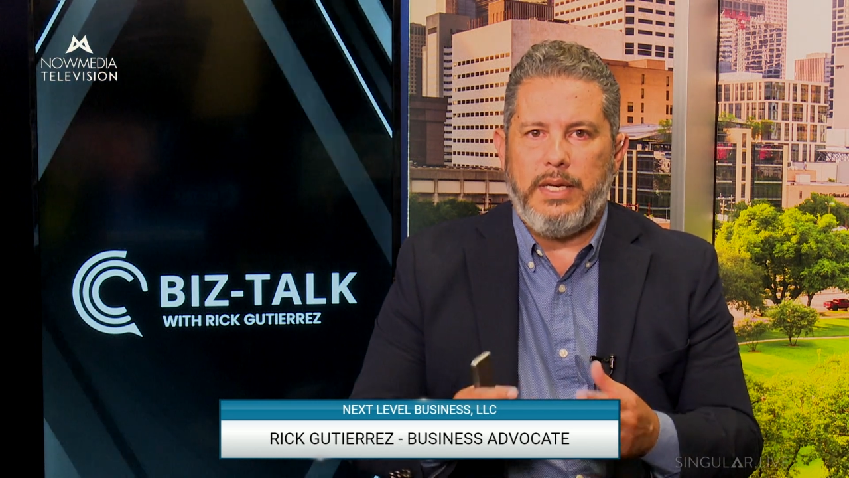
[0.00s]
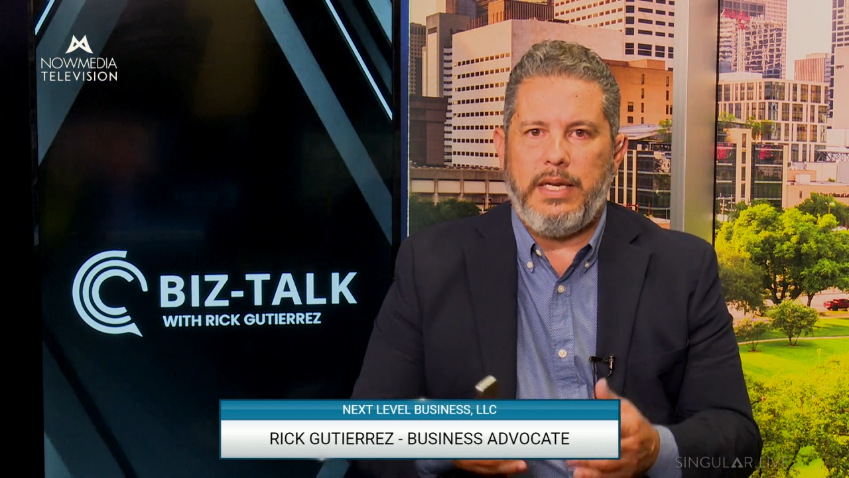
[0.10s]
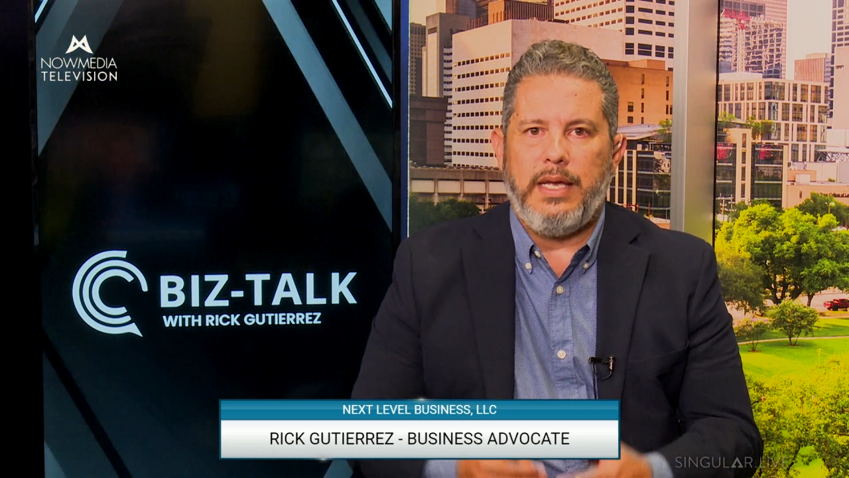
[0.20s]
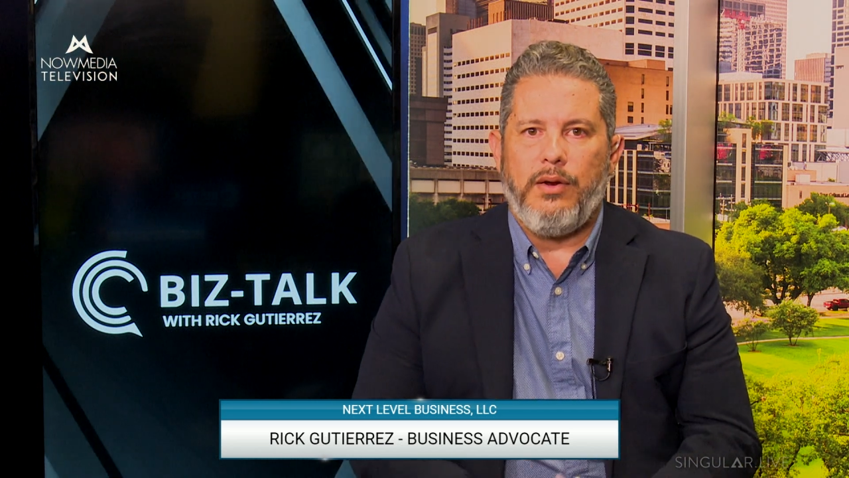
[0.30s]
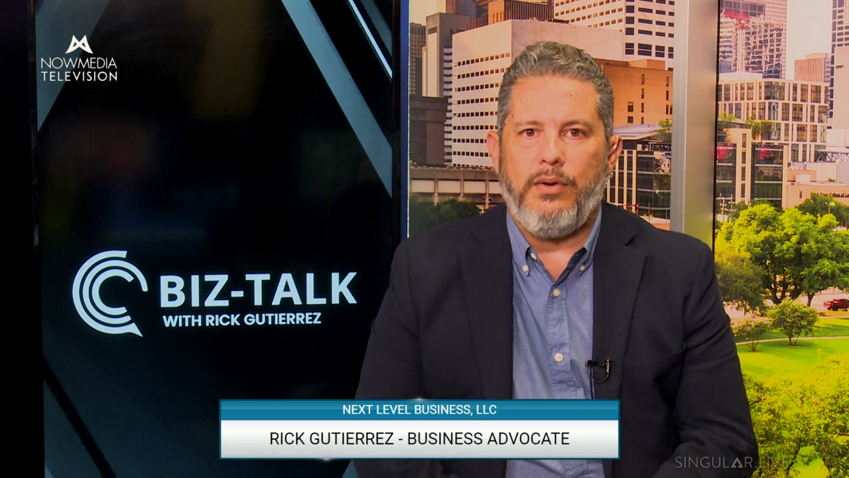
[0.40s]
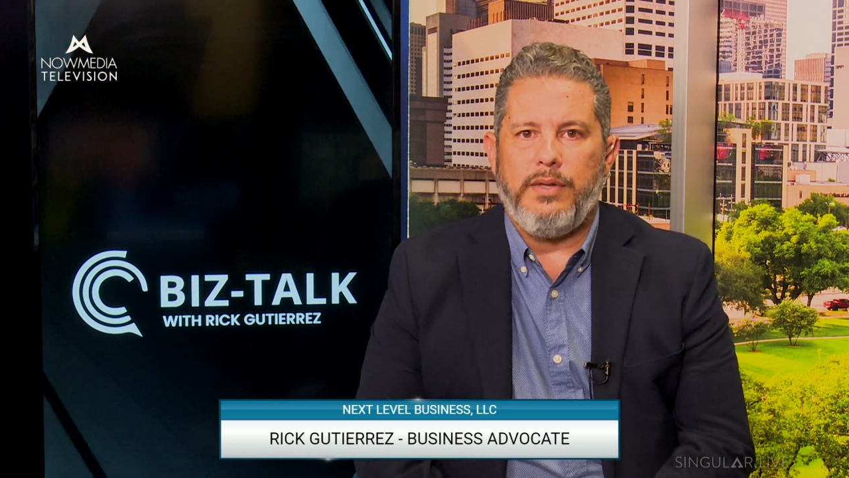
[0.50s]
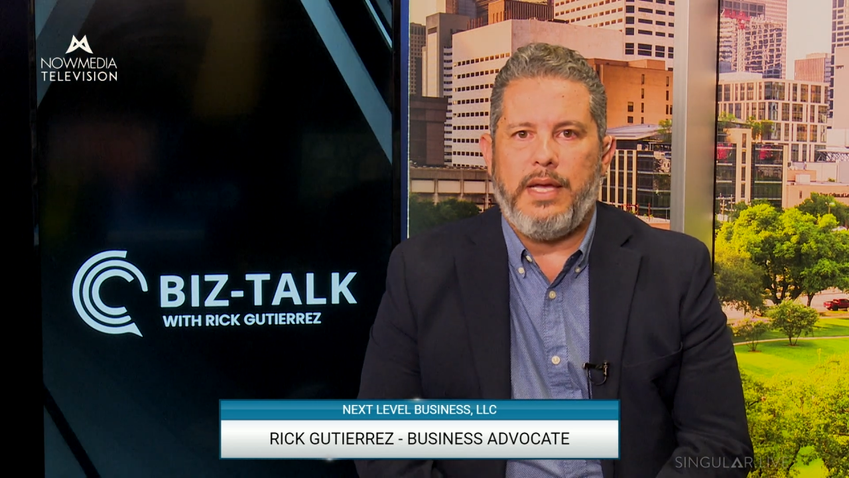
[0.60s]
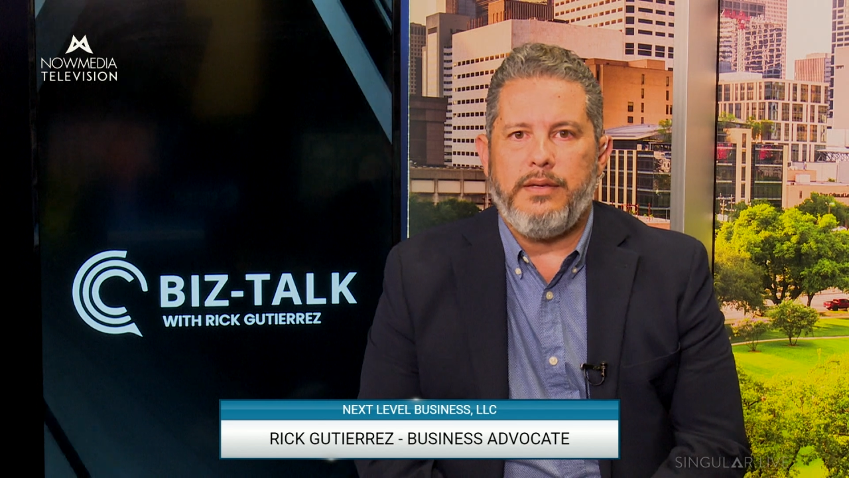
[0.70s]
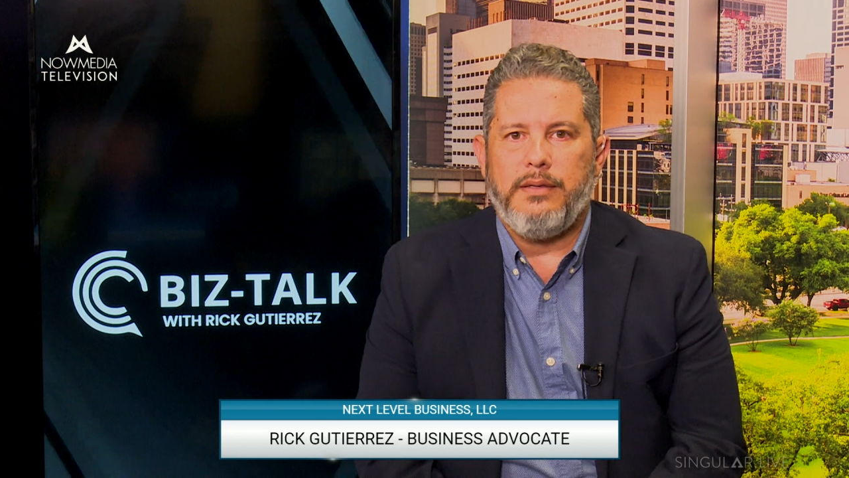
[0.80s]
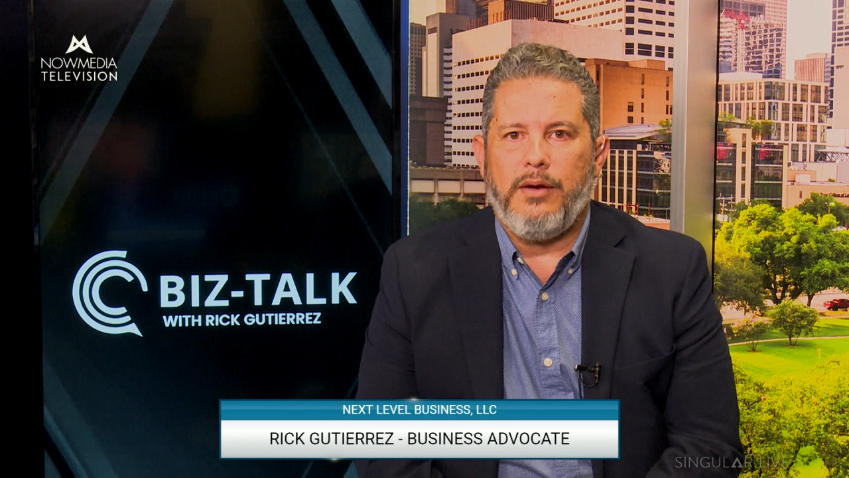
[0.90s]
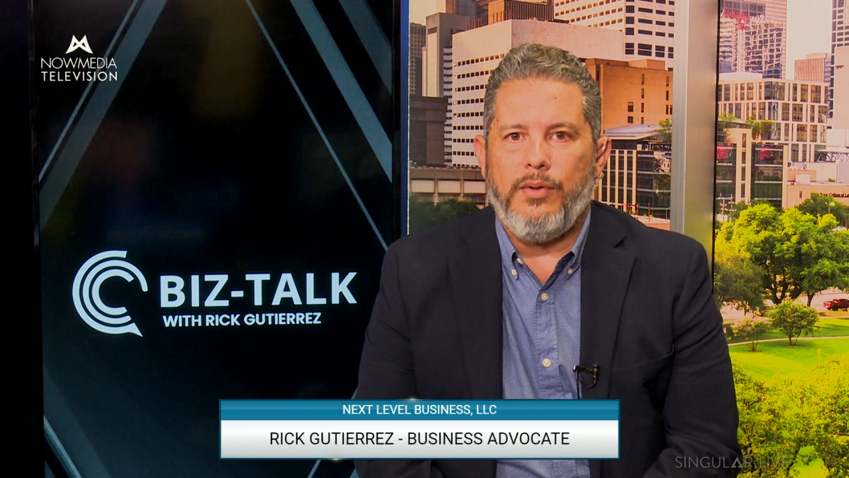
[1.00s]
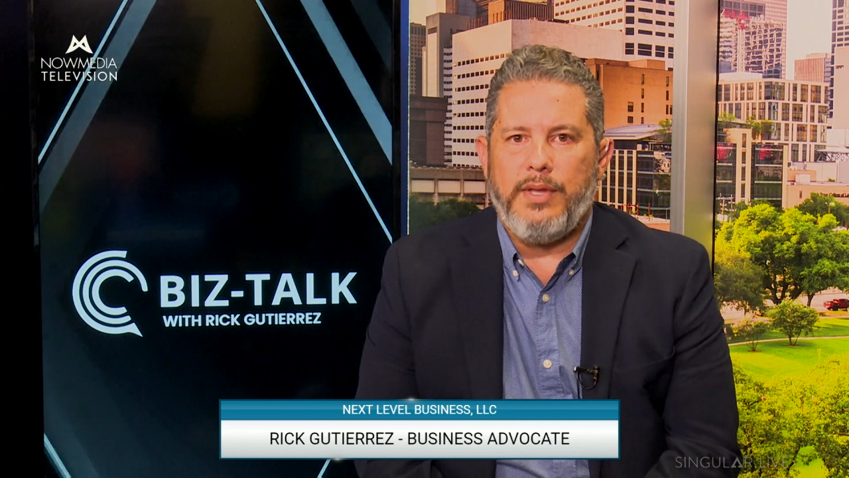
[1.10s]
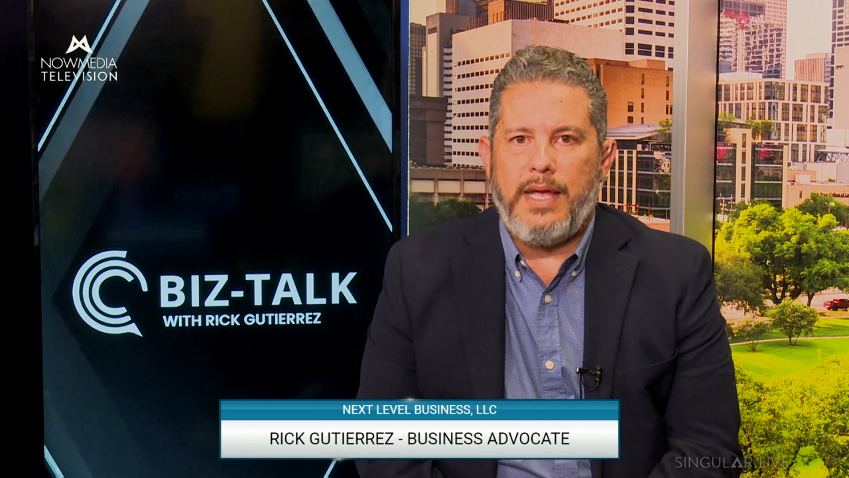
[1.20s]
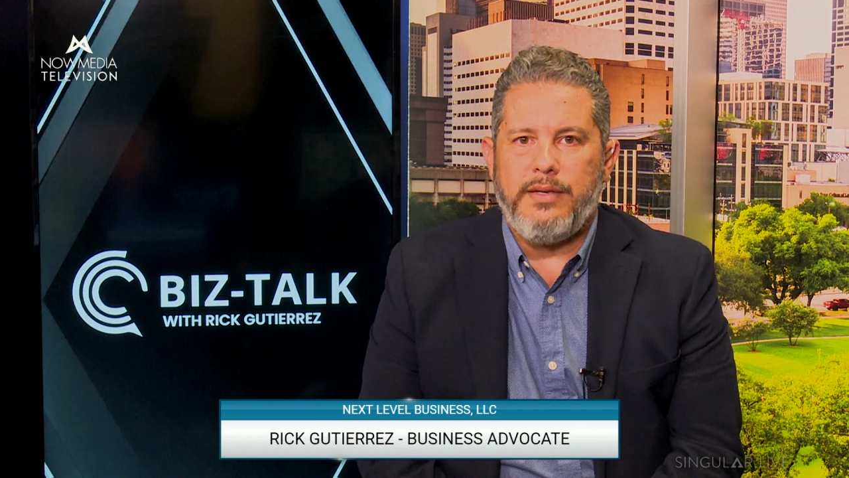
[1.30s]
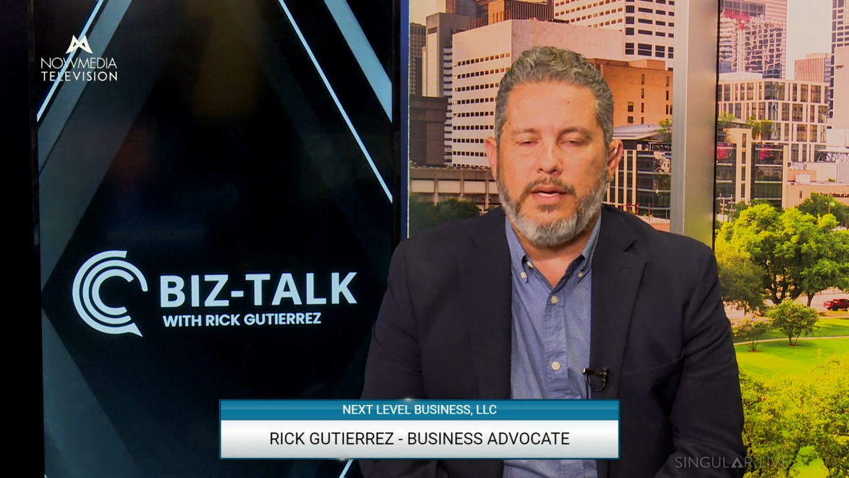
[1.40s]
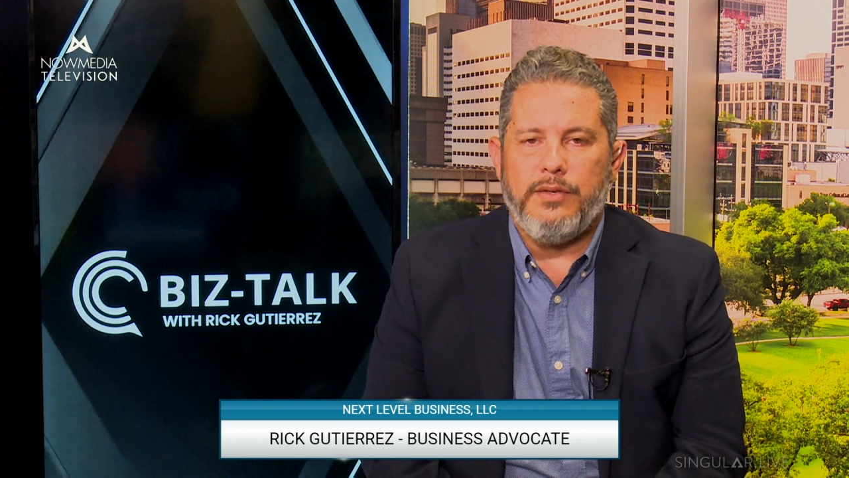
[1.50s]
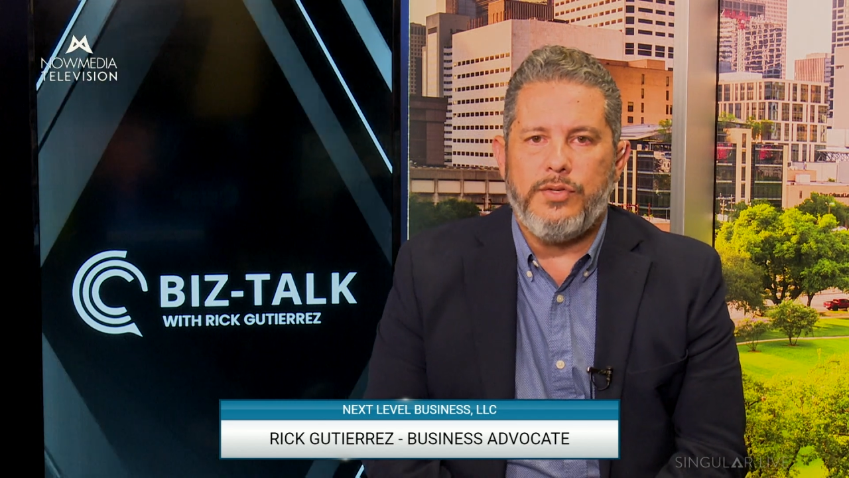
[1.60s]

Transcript: and get all of that done.